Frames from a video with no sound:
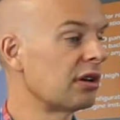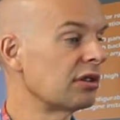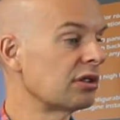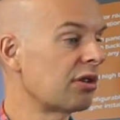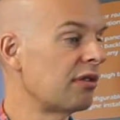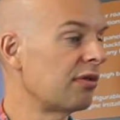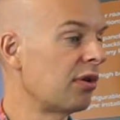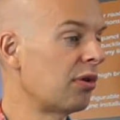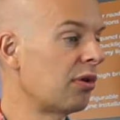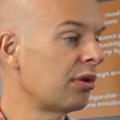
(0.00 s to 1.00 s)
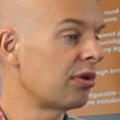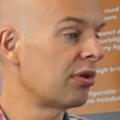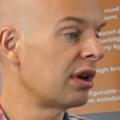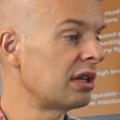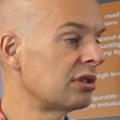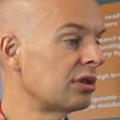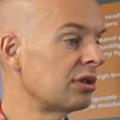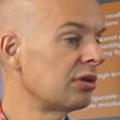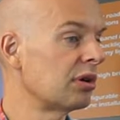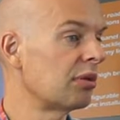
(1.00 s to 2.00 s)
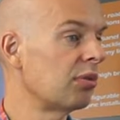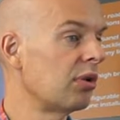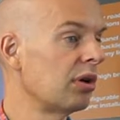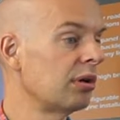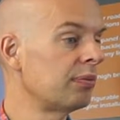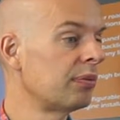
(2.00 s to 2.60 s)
on screen 4, 3, 2, and 1.